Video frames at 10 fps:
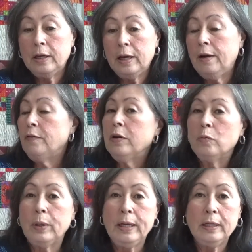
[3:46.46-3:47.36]
Every
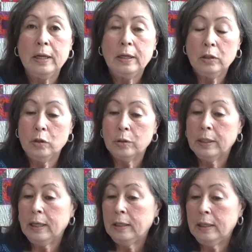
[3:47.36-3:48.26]
week you're
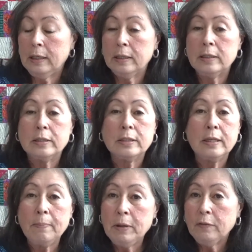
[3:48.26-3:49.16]
getting
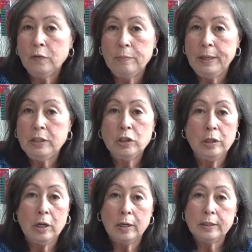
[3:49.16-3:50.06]
some
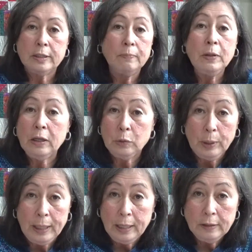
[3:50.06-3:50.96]
information on something
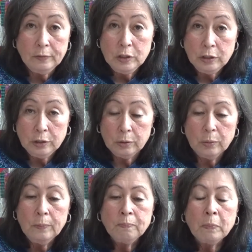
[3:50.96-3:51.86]
creative to
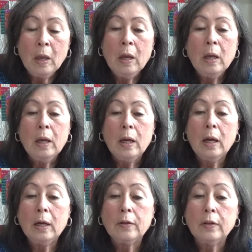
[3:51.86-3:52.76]
do.
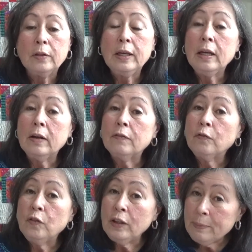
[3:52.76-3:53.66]
The
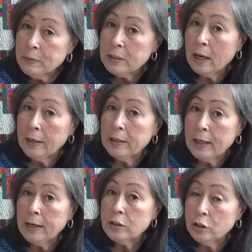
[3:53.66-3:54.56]
flip side of
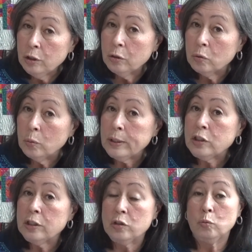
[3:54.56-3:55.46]
that too,
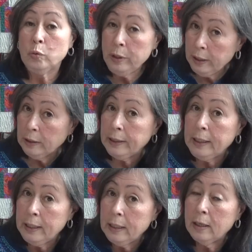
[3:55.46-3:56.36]
which is
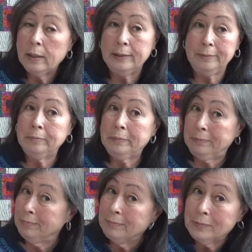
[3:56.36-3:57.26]
really
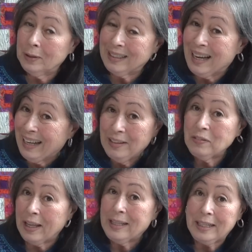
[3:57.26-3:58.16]
kind of
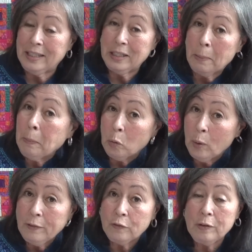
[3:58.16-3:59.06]
like a number
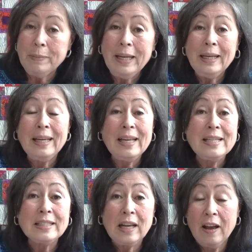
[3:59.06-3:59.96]
one for me,
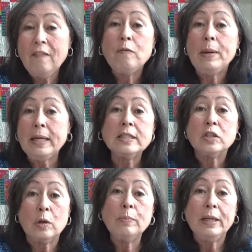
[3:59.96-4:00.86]
is I've made
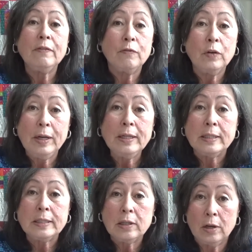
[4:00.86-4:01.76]
so many
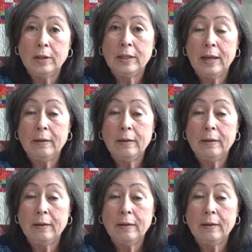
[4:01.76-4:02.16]
friends on